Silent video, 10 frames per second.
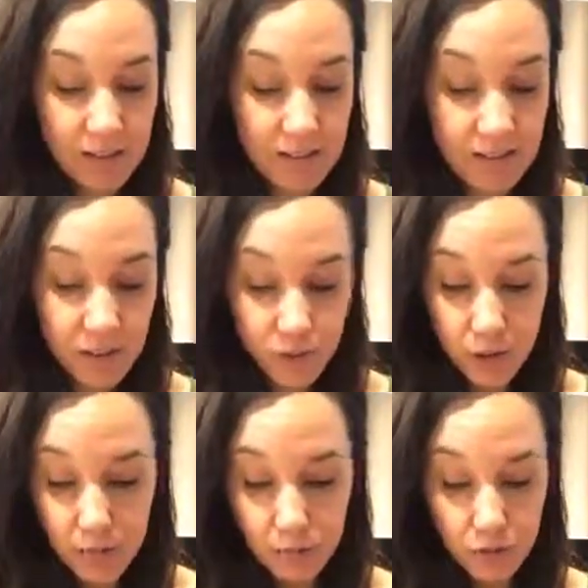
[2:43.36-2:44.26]
6
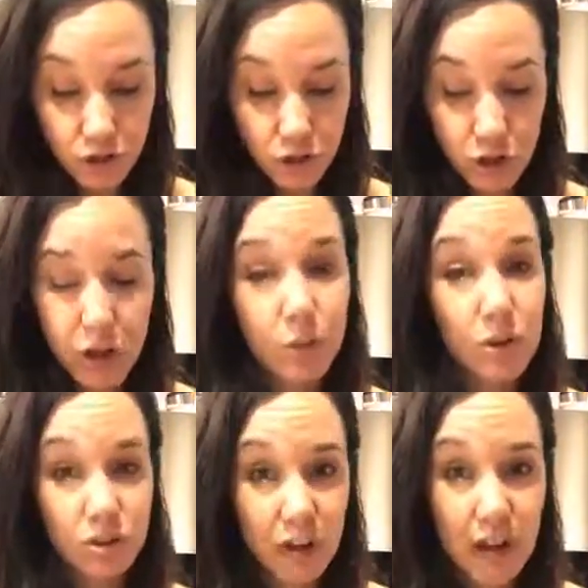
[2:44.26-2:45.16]
grams of sugar,
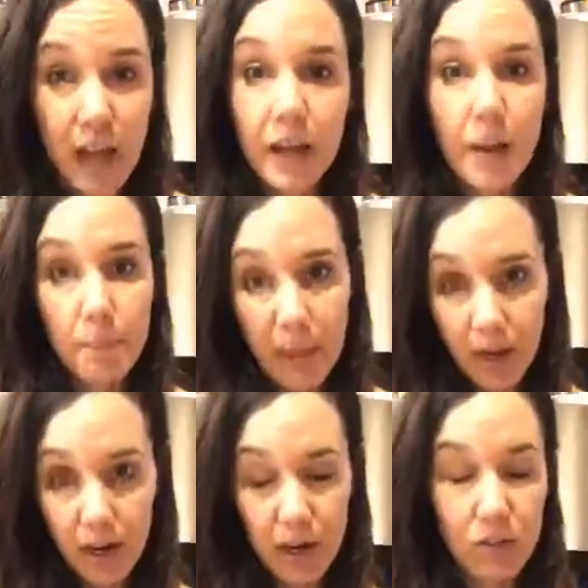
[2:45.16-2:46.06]
which again,
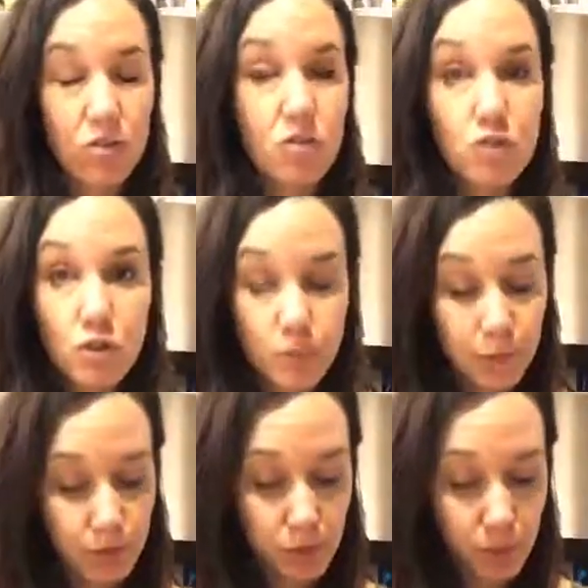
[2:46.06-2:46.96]
comparing, it's
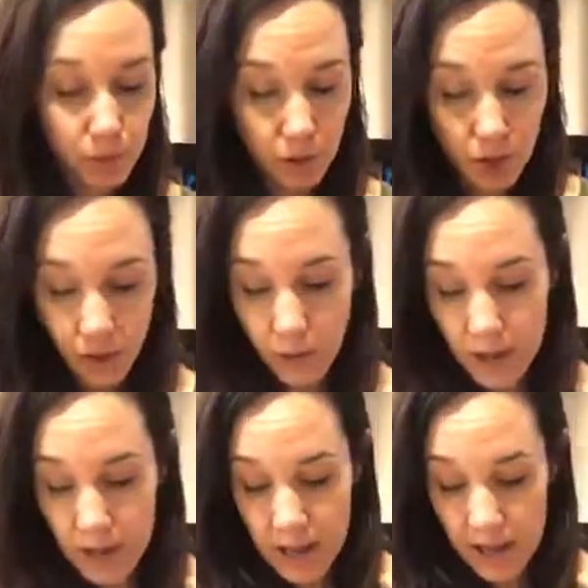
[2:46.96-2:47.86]
super, super low.
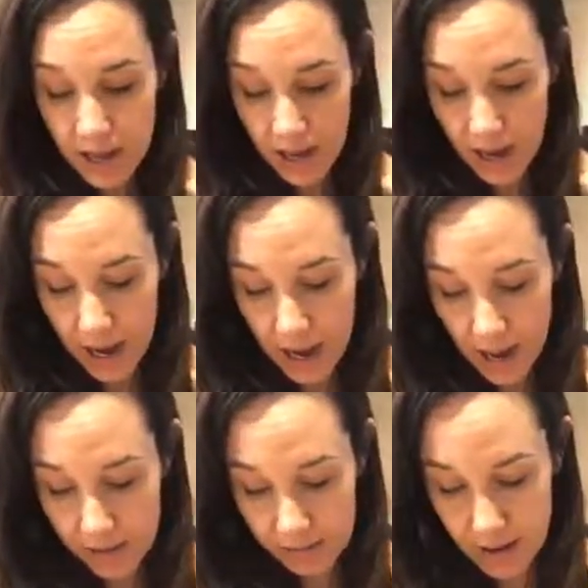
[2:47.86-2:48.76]
It
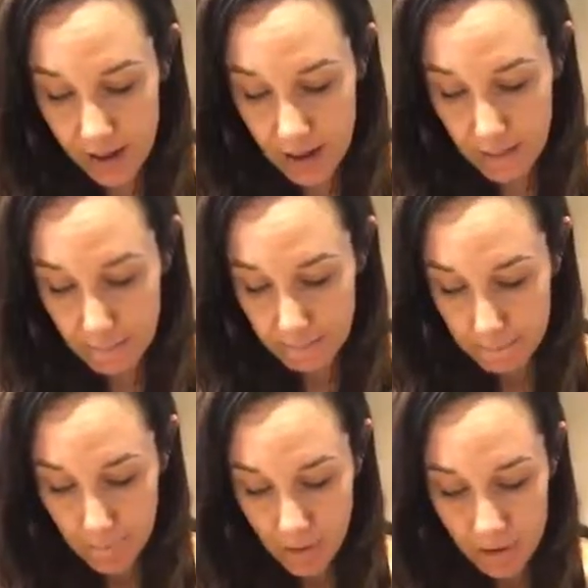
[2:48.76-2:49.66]
has
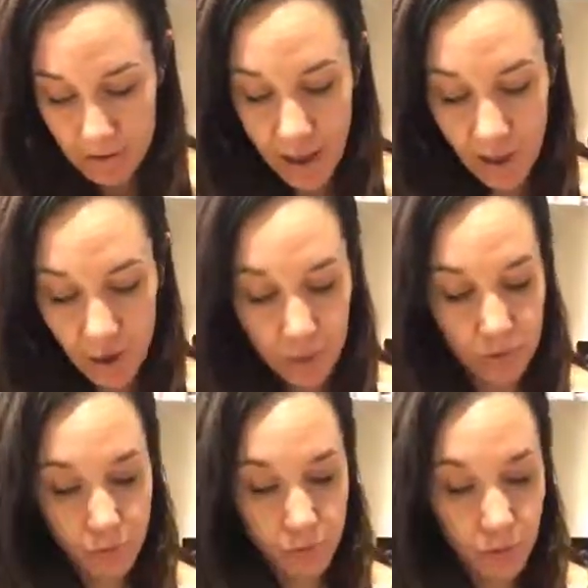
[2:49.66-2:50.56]
10
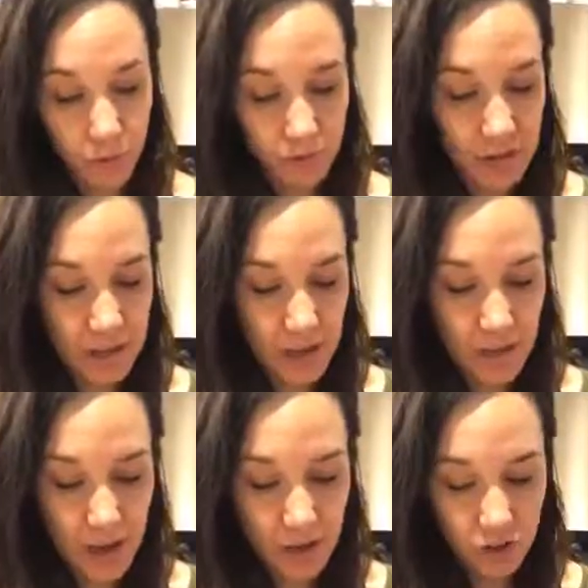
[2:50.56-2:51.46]
grams of protein, and
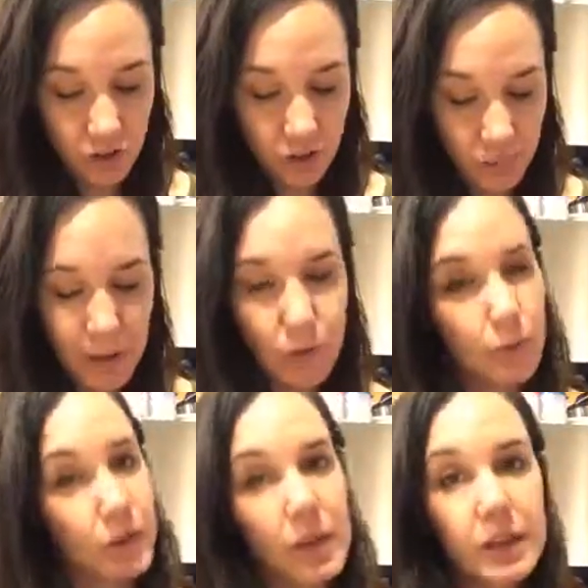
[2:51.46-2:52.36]
then it's just made with
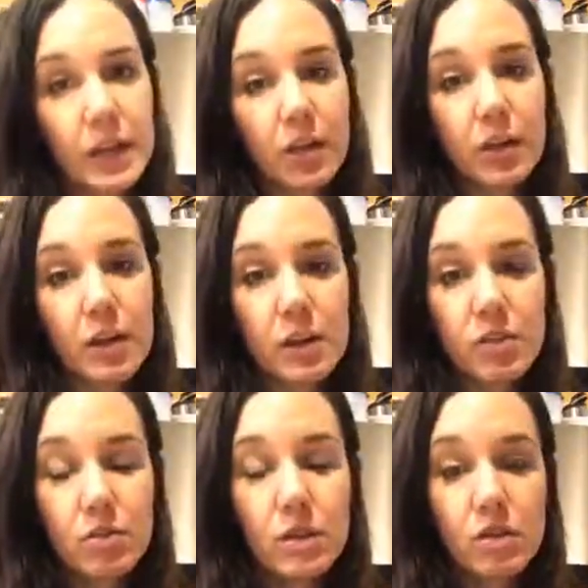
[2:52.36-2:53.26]
really clean
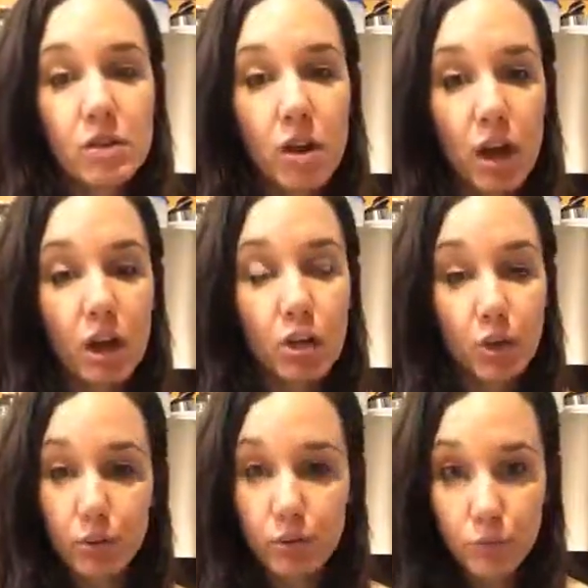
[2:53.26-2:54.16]
ingredients. So these are not
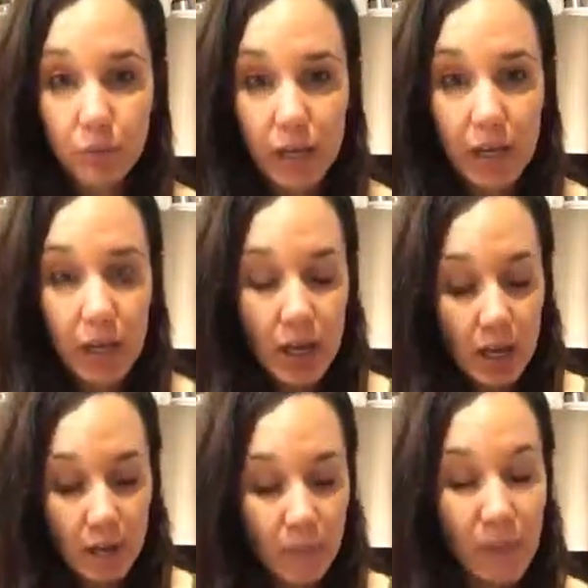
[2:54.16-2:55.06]
gluten-free,
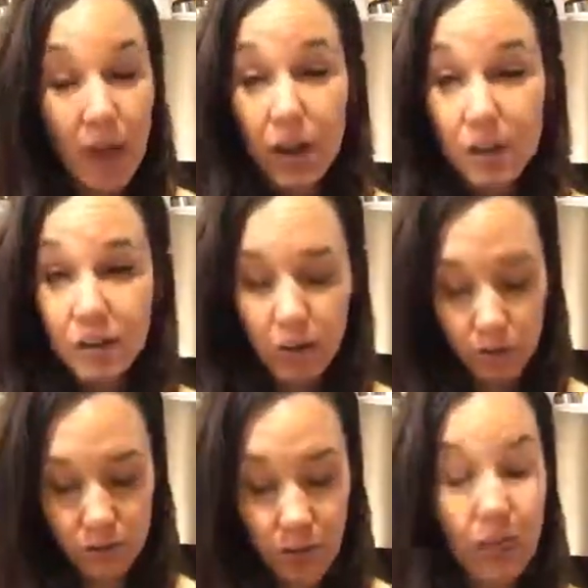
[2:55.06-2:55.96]
but they are,
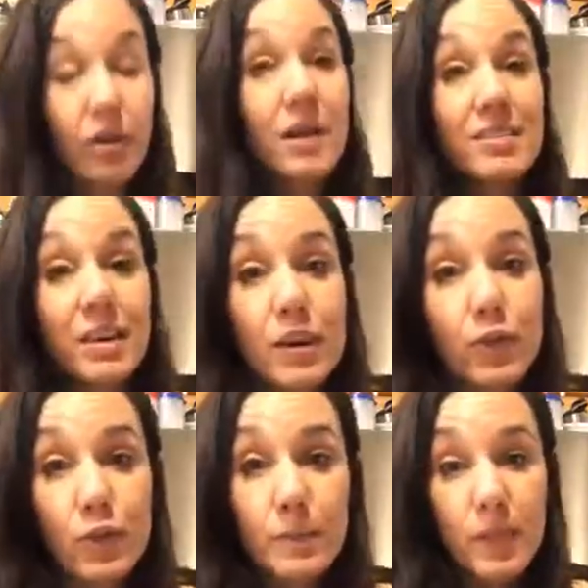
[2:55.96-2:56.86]
they're not
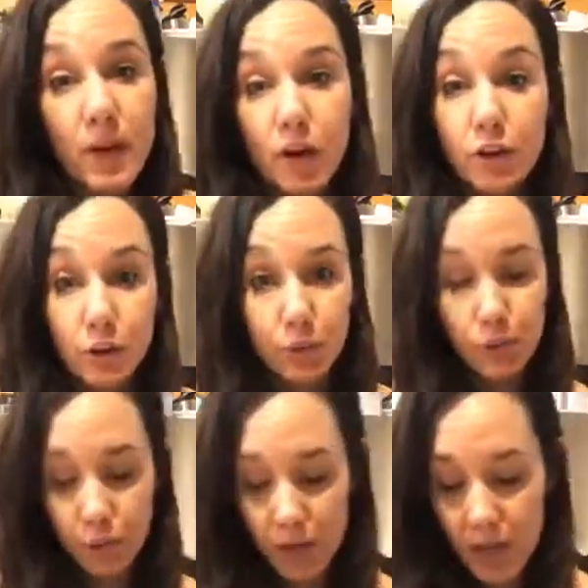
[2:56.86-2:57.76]
dairy-free, but they are
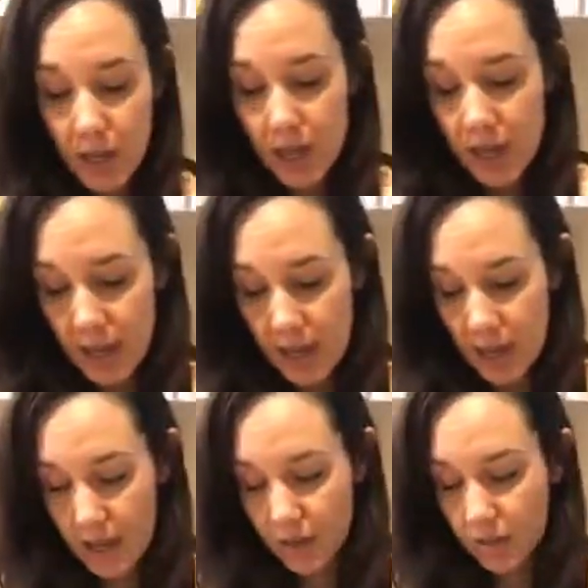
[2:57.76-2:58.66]
gluten-free,
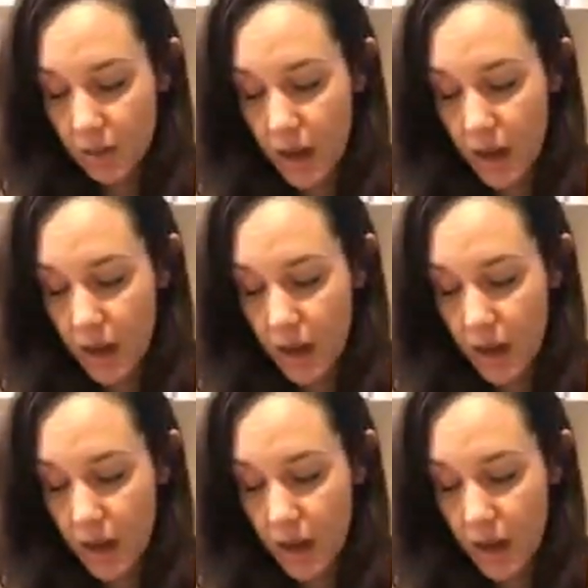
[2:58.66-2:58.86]
and